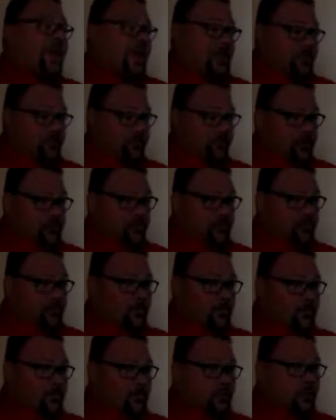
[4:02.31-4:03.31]
life.
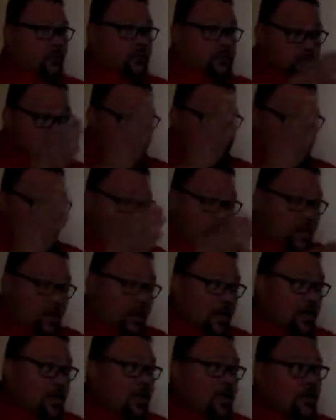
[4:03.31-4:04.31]
Those are the
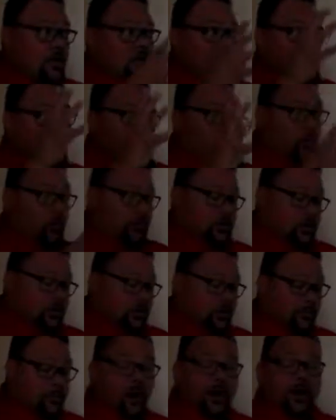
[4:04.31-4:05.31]
main
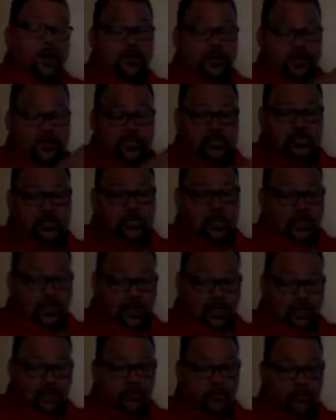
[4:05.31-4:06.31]
portions of the body that
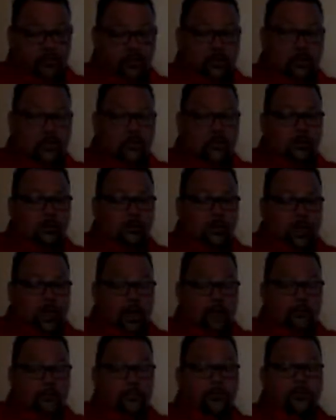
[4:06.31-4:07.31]
sustain life.
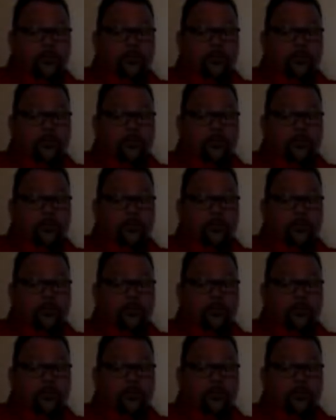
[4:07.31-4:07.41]
Okay.